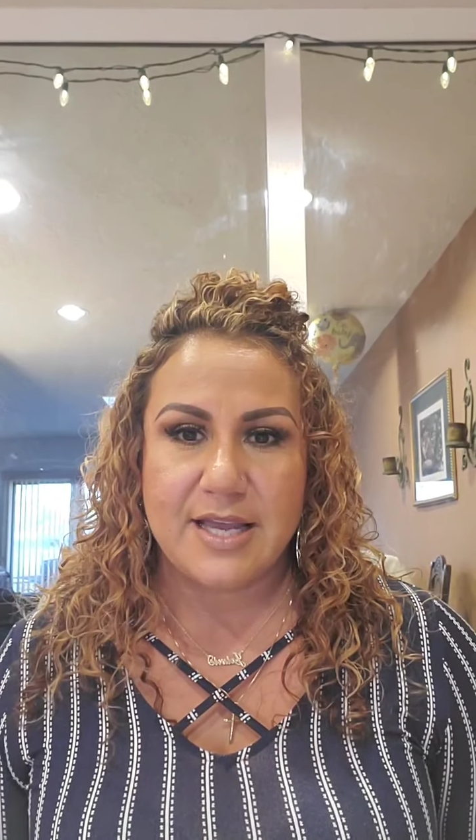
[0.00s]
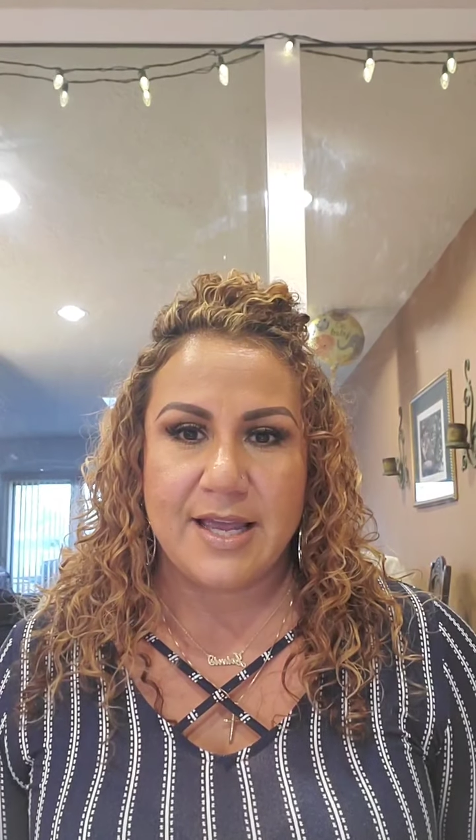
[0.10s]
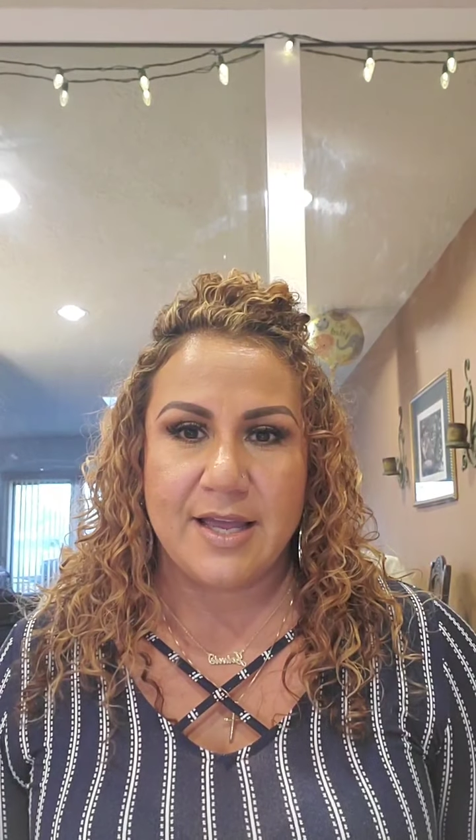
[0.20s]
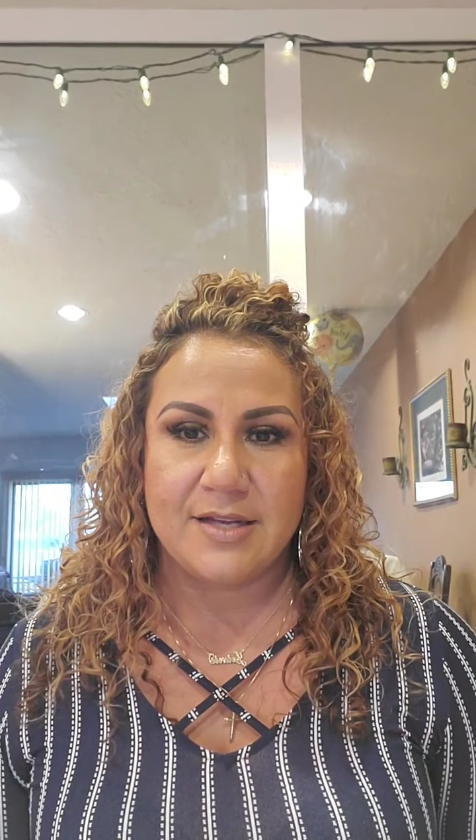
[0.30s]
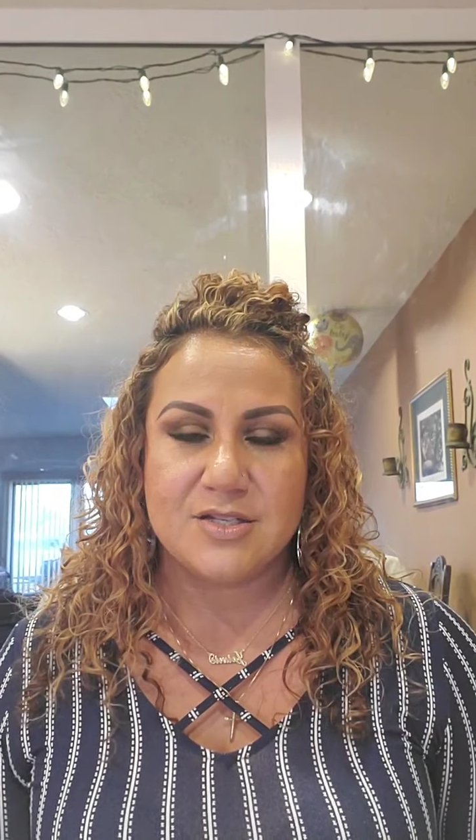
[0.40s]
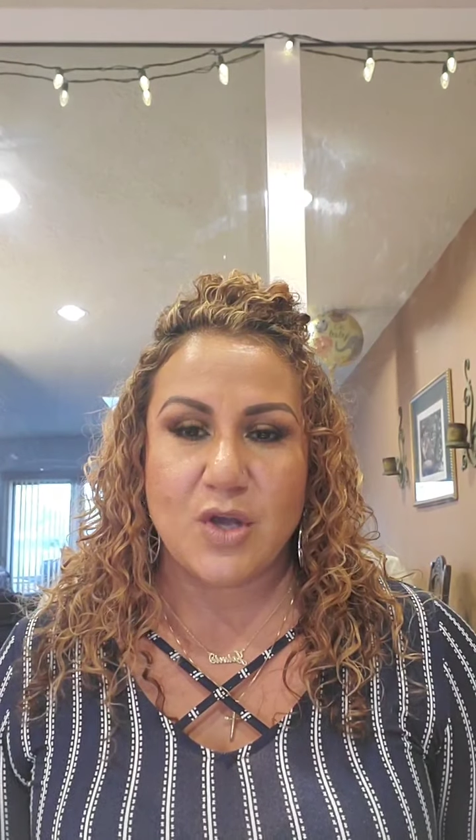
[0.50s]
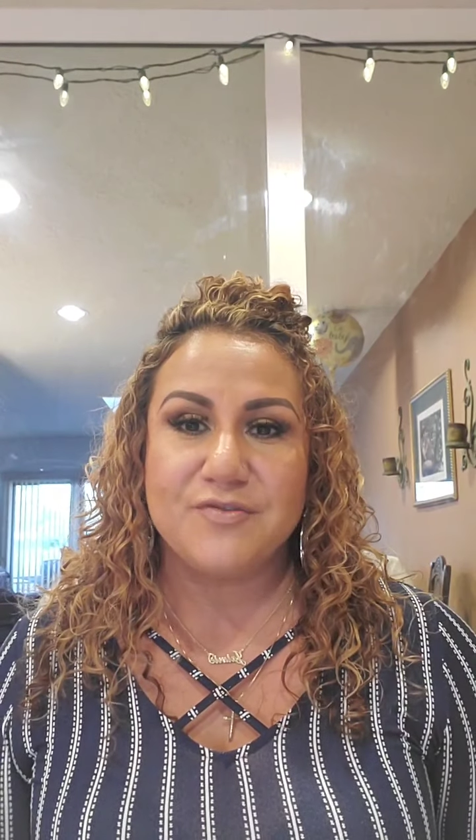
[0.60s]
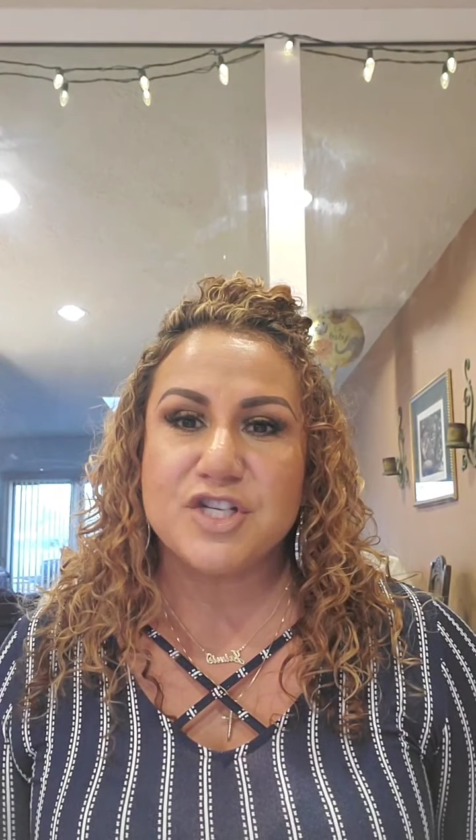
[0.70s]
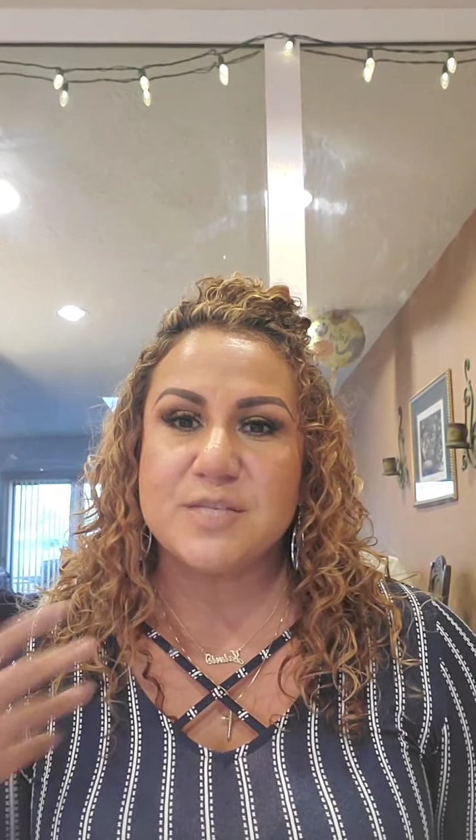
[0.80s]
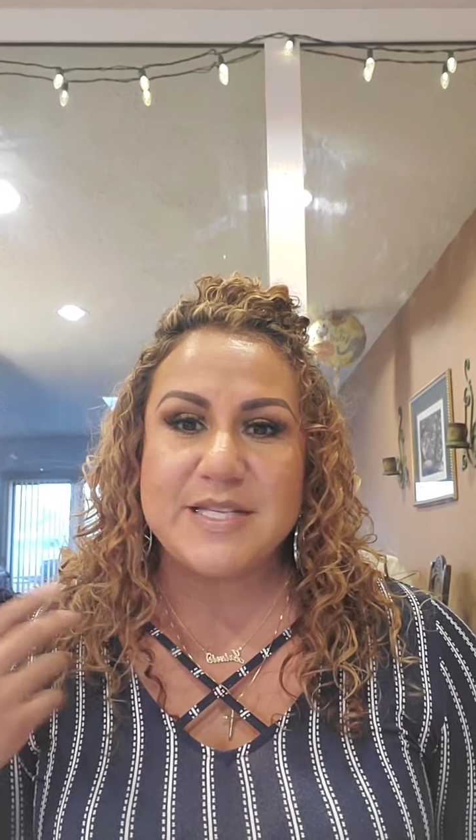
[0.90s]
And so
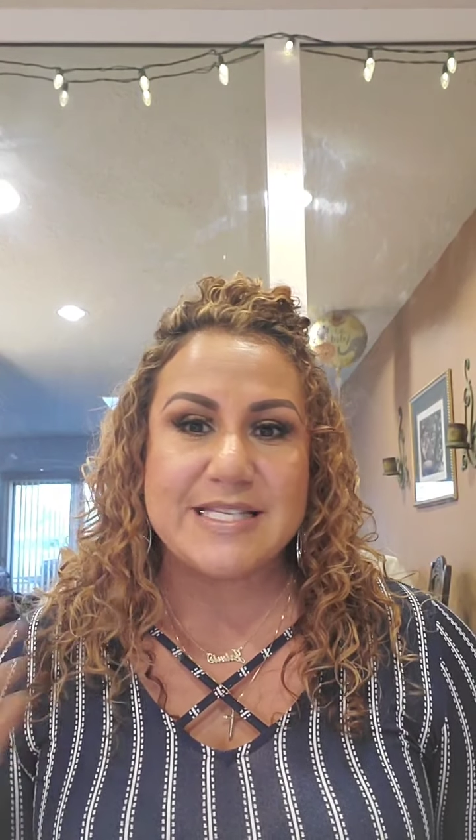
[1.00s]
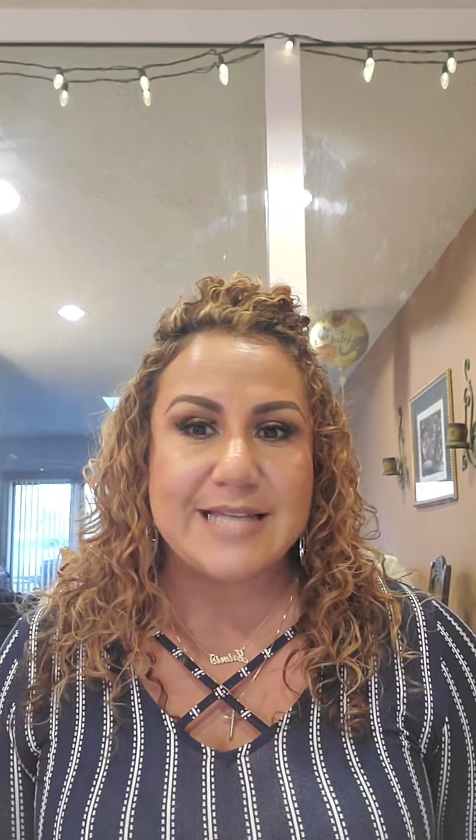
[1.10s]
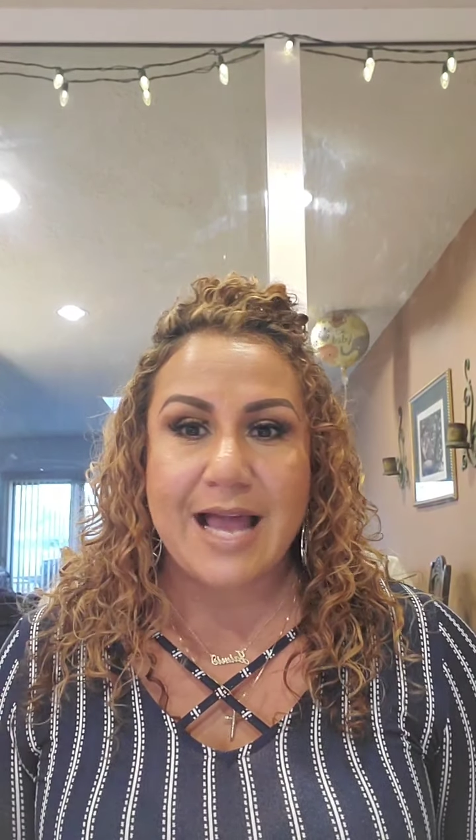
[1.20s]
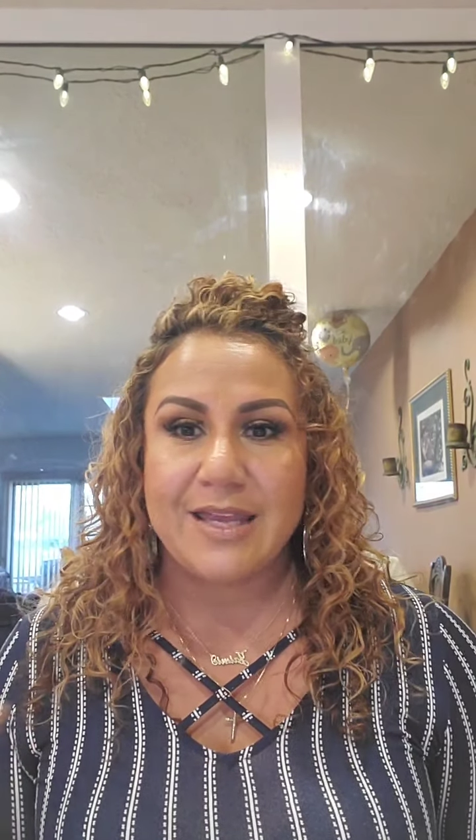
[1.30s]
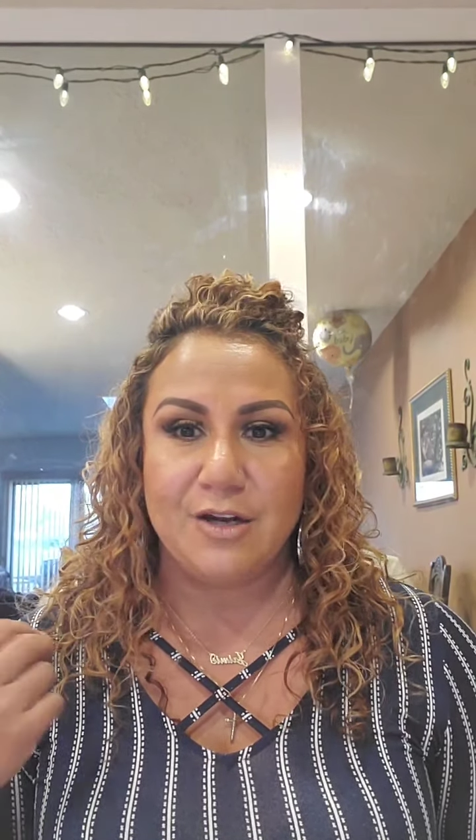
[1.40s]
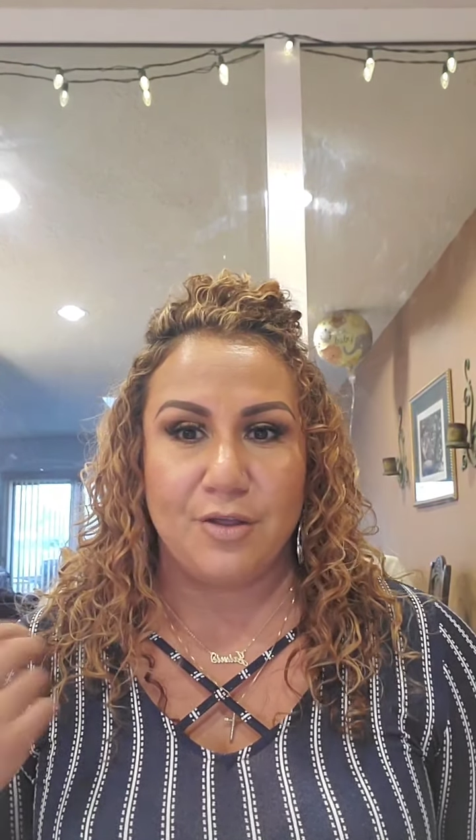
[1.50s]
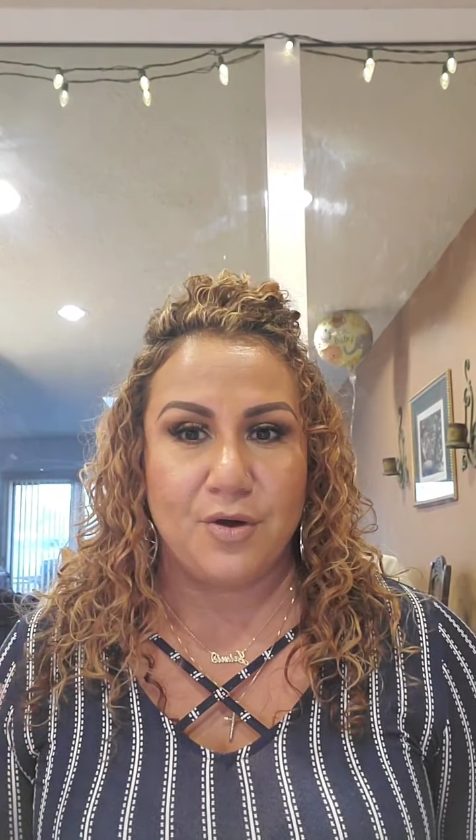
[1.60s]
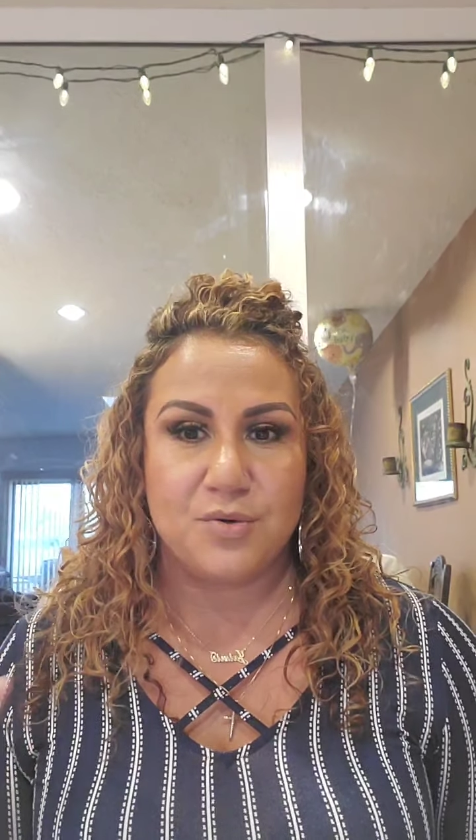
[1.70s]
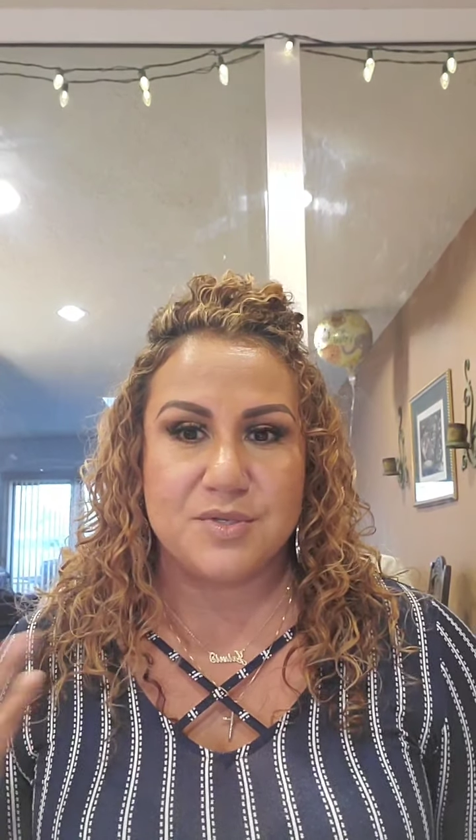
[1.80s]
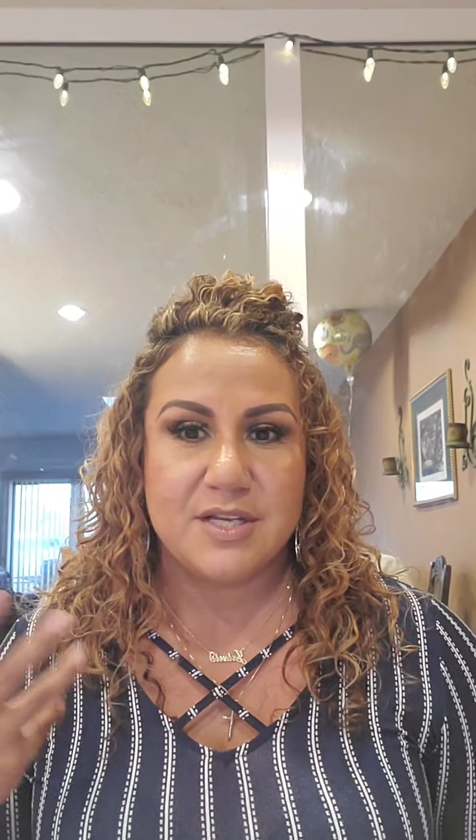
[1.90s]
I've just been snacking on
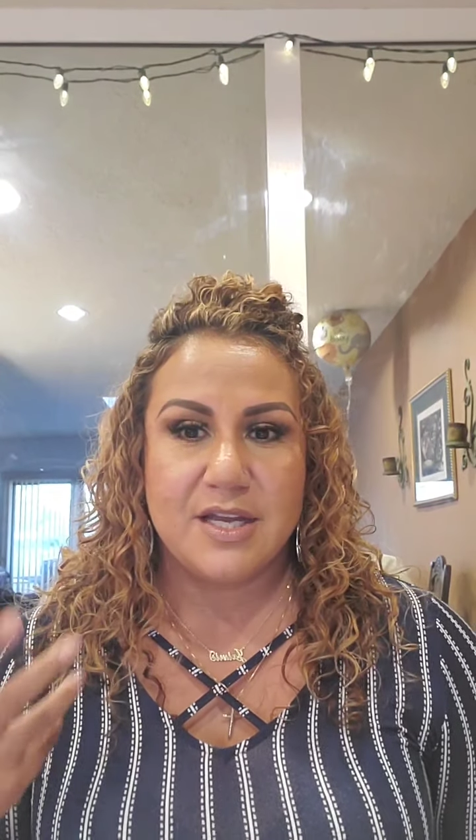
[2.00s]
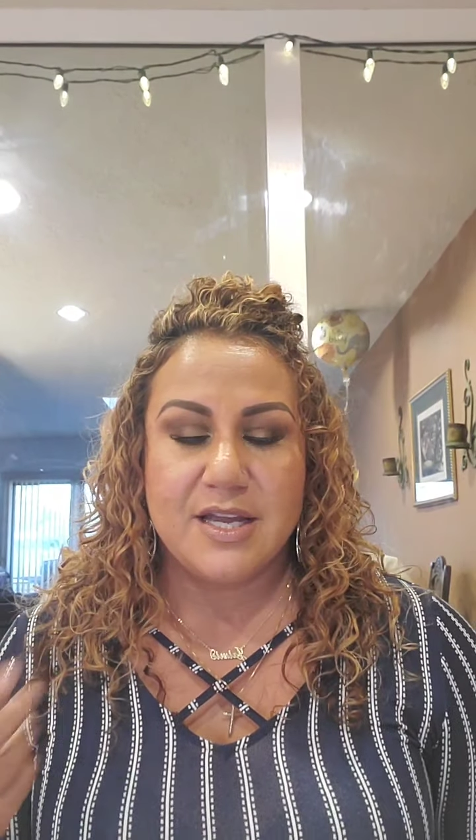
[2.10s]
those.